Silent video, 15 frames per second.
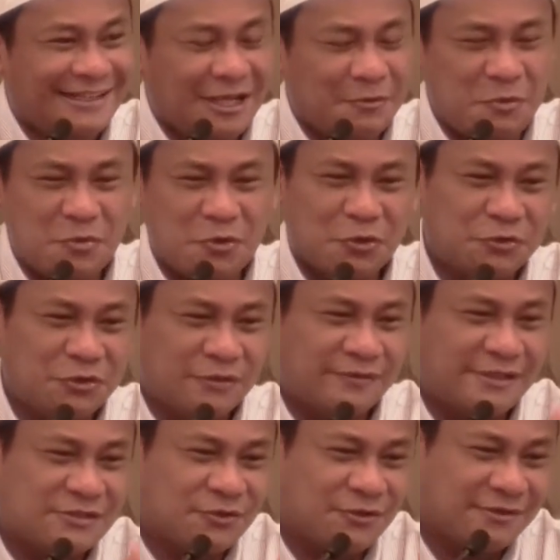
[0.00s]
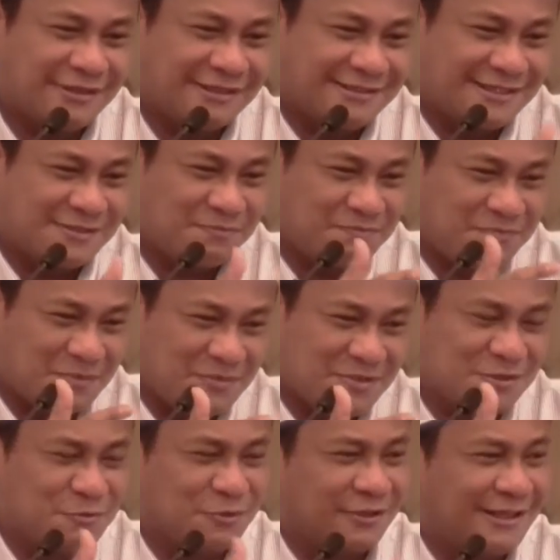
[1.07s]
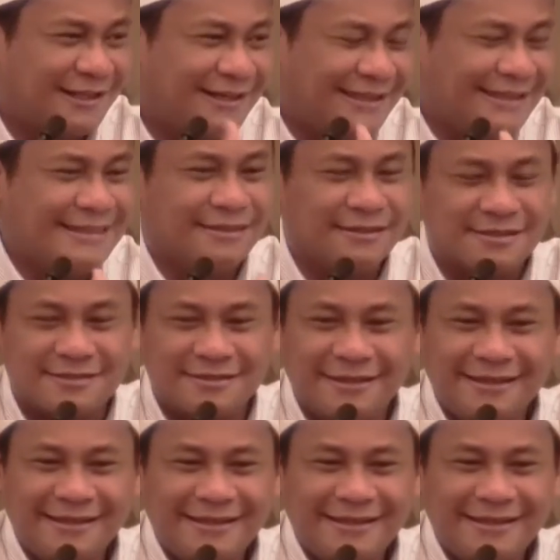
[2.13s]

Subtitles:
When we go to a restaurant, is this permissible? Can I eat this?